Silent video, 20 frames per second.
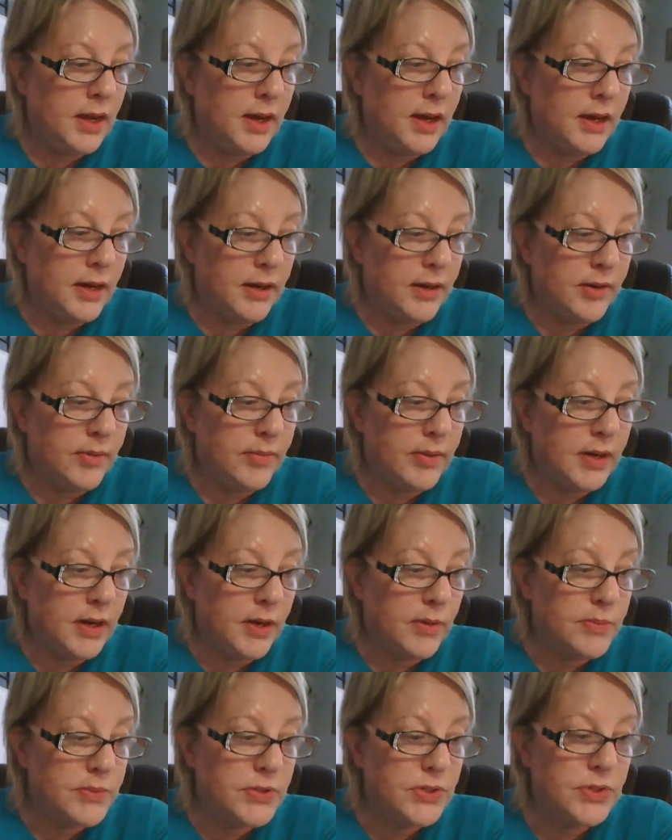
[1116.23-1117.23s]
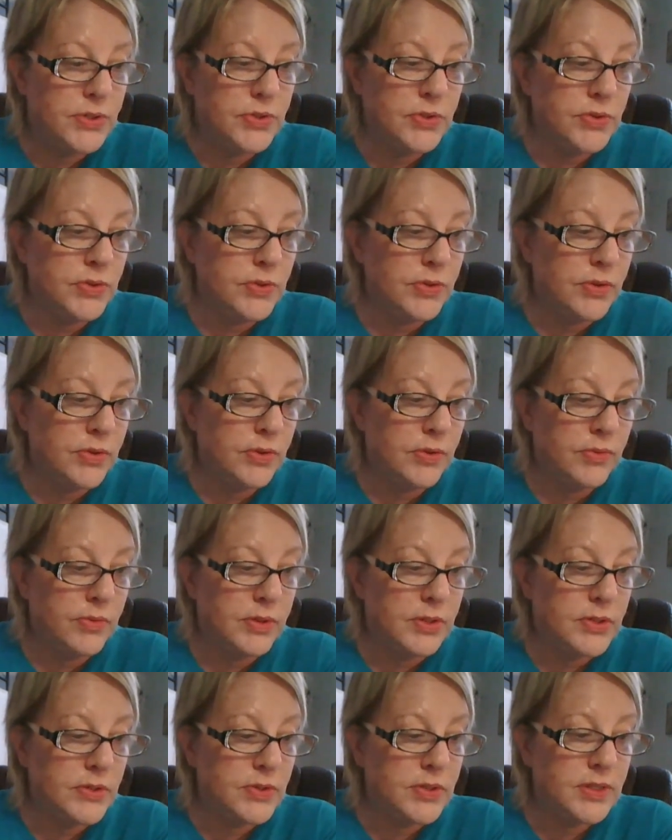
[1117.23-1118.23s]
Um, it helps to
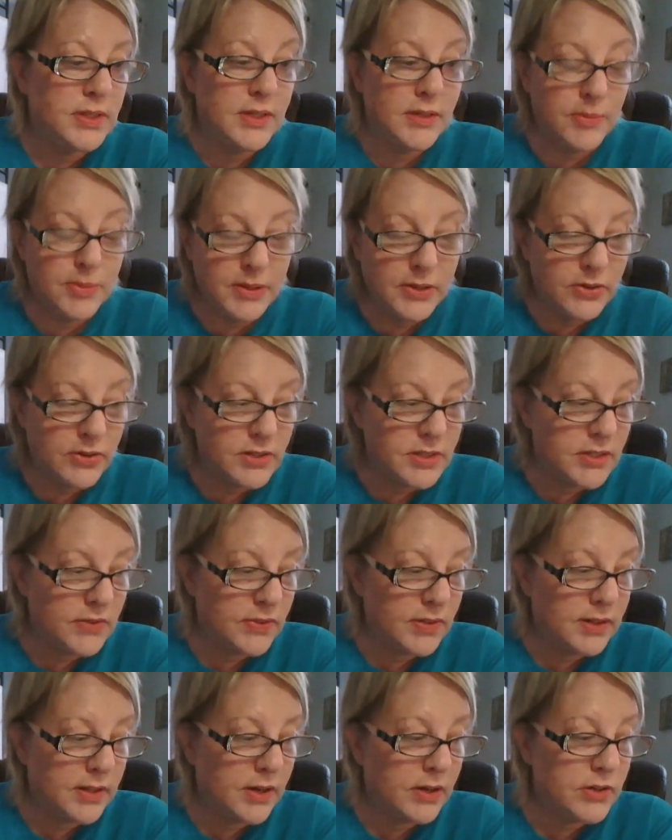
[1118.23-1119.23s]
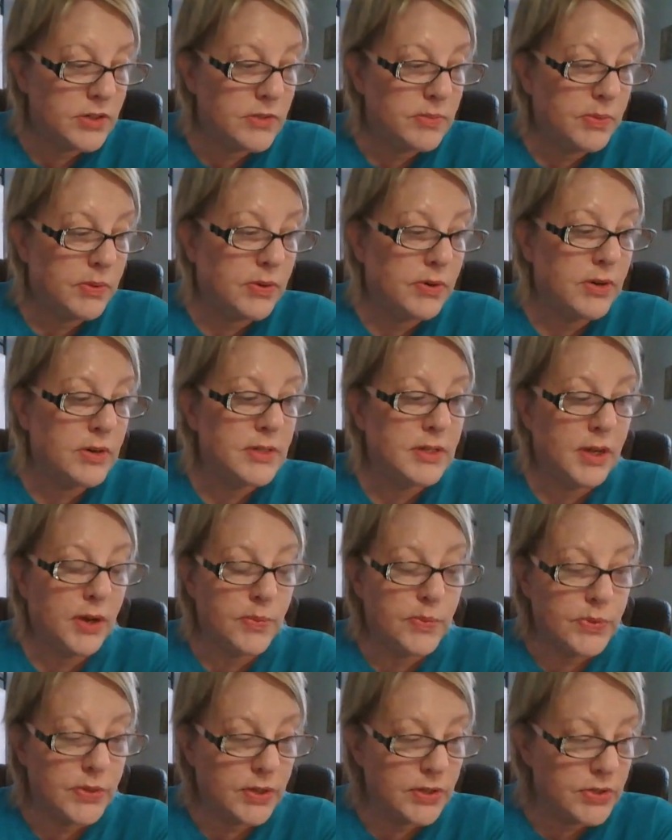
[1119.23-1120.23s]
reduce the appearance of enlarged pores,
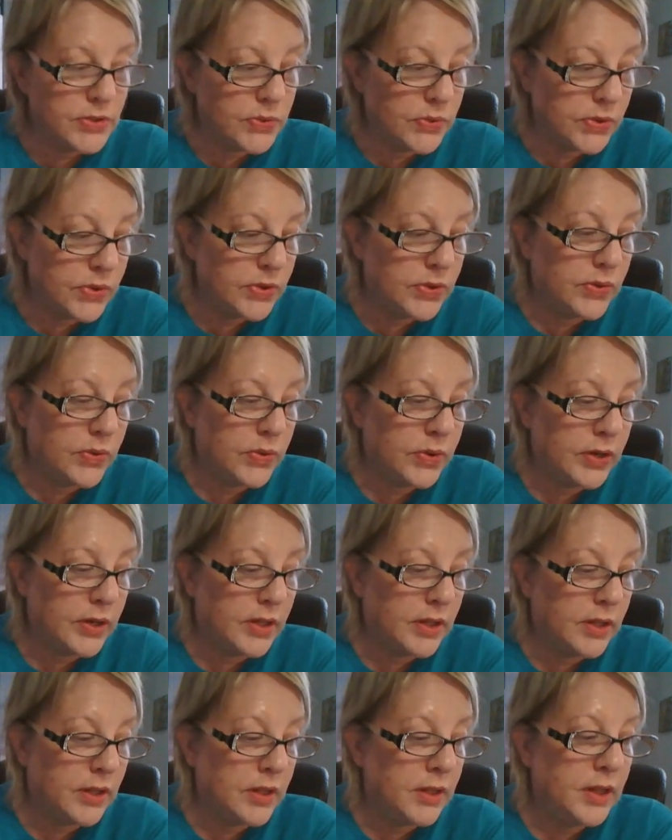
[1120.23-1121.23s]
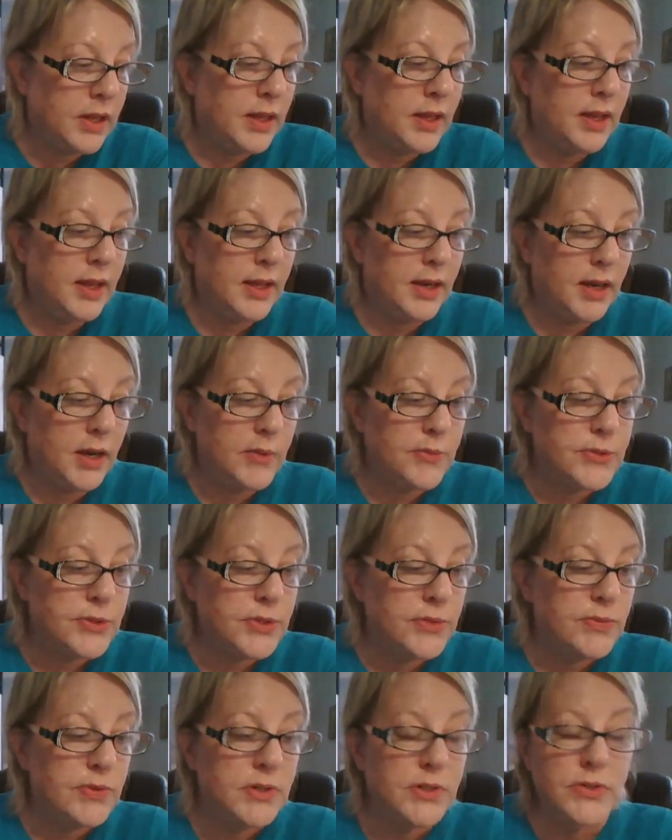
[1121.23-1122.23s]
helps control the oil, and helps
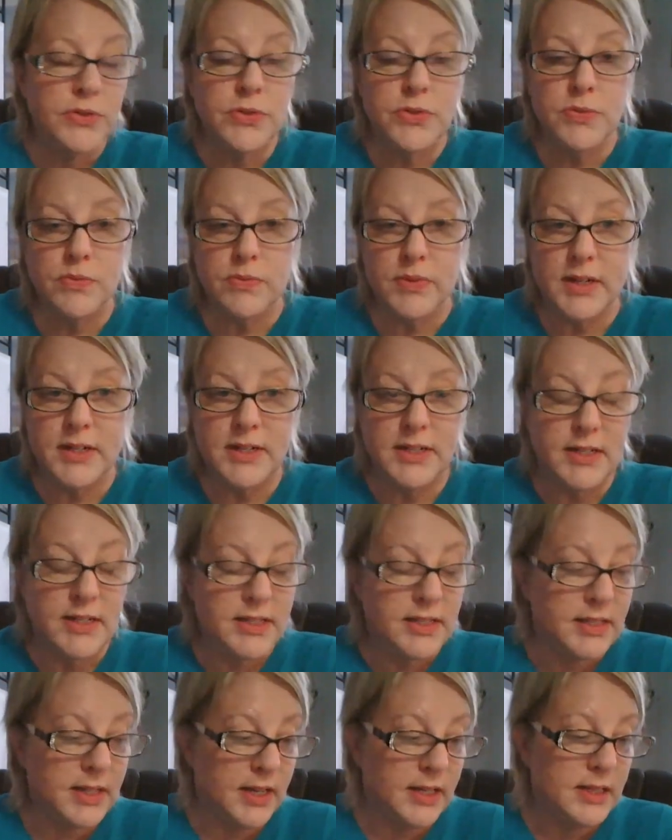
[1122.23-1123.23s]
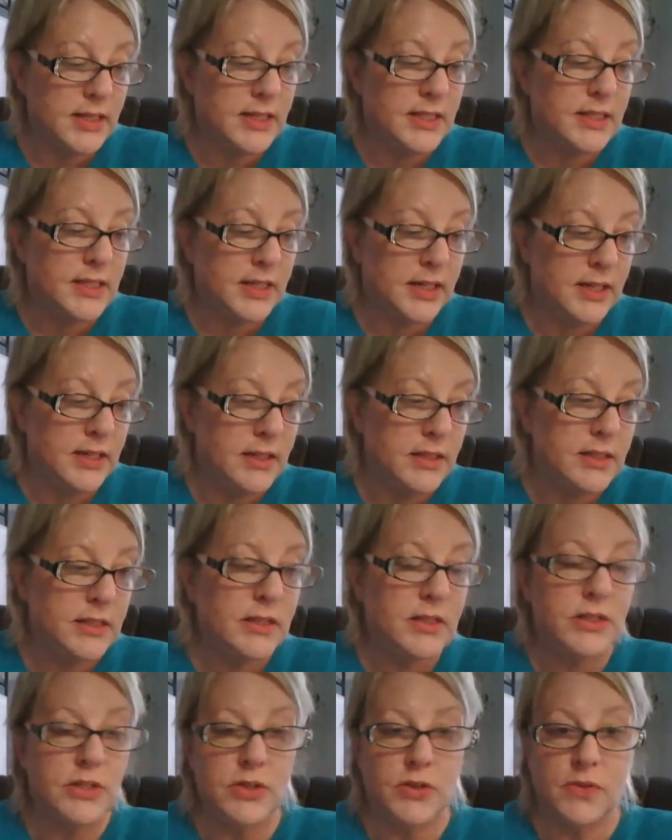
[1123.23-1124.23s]
to reduce redness on the skin's
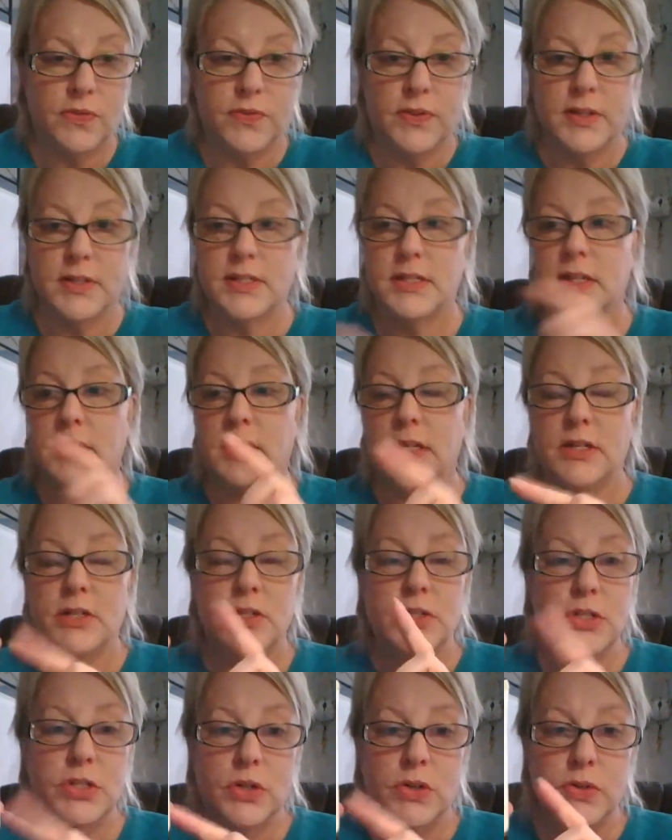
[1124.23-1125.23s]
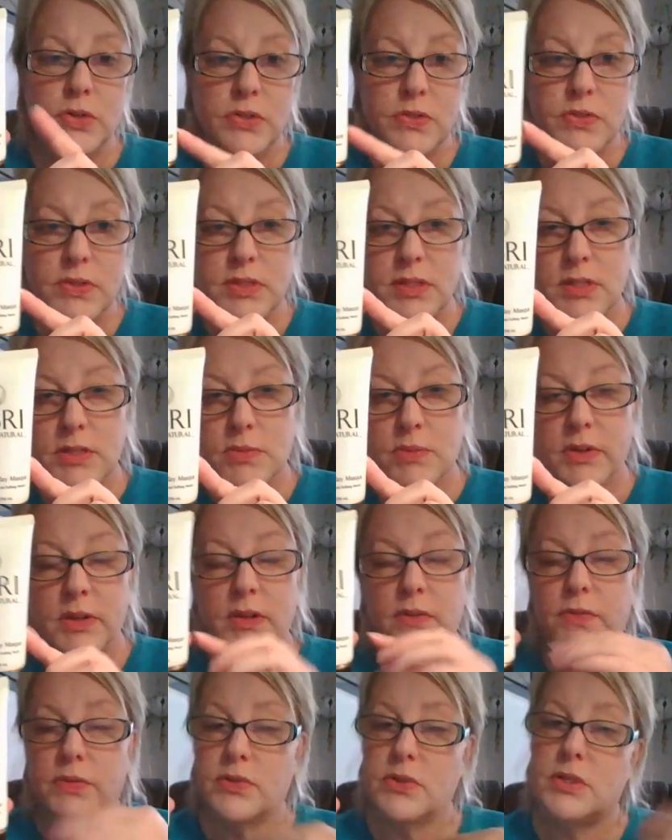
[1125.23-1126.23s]
surface. Again, don't use this one
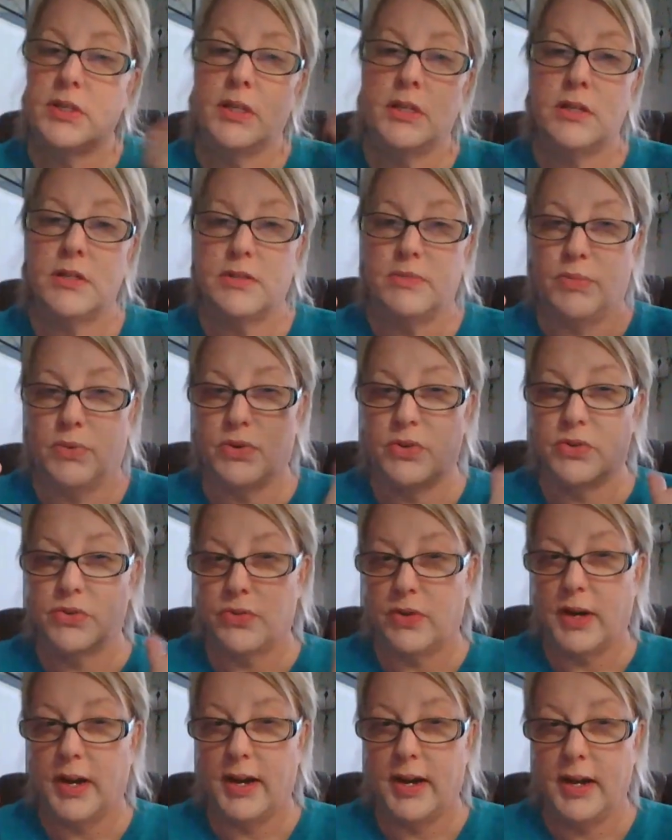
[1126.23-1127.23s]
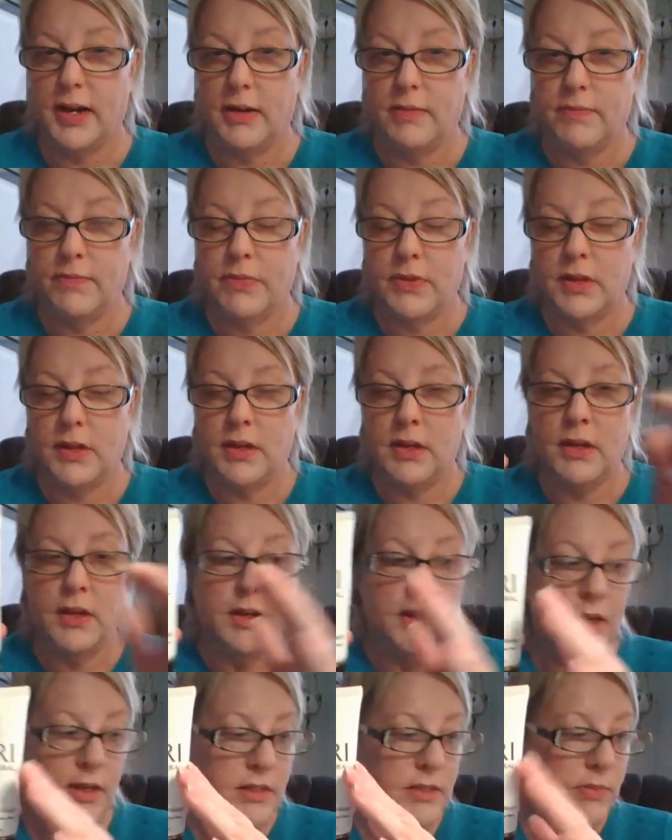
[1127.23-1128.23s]
if your skin is more dry.
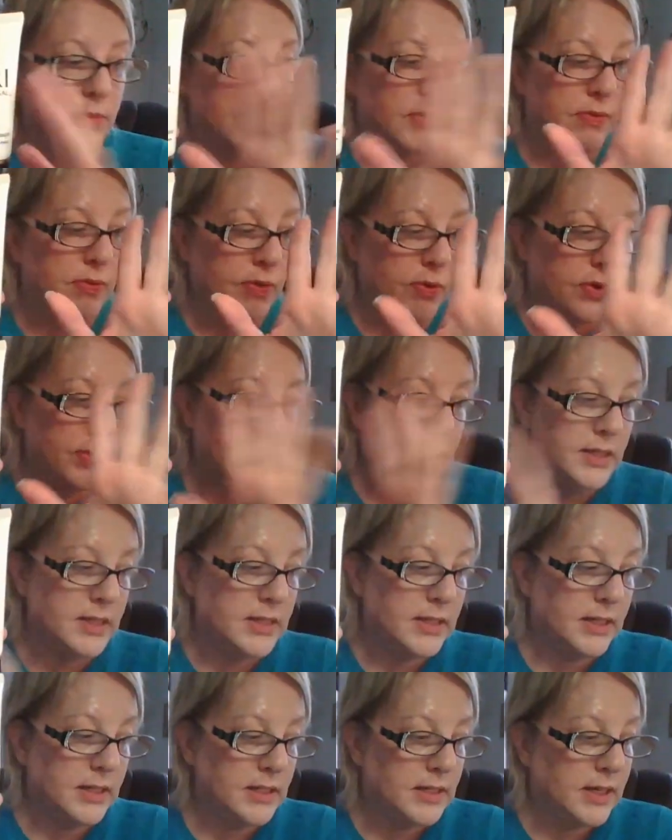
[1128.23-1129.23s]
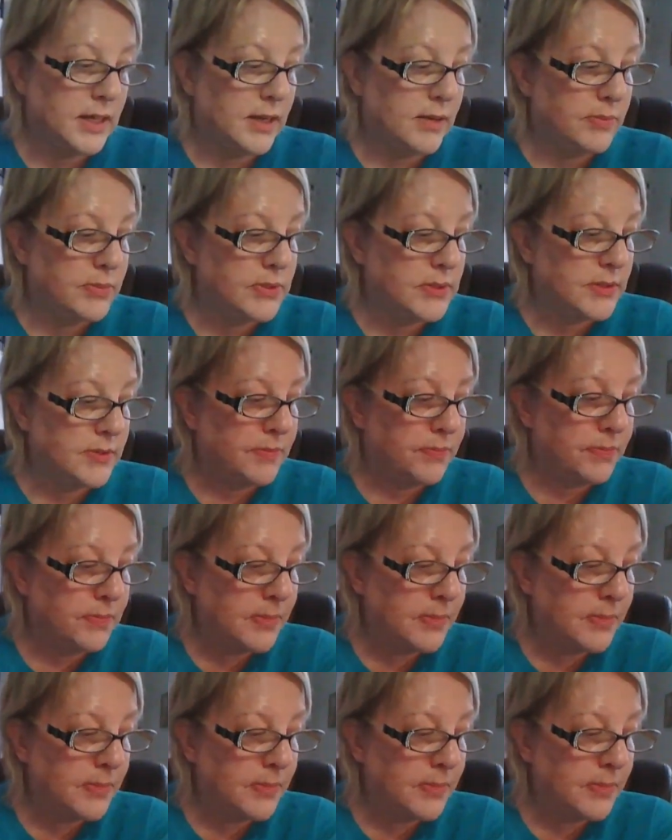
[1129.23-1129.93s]
It's more for oily skin types.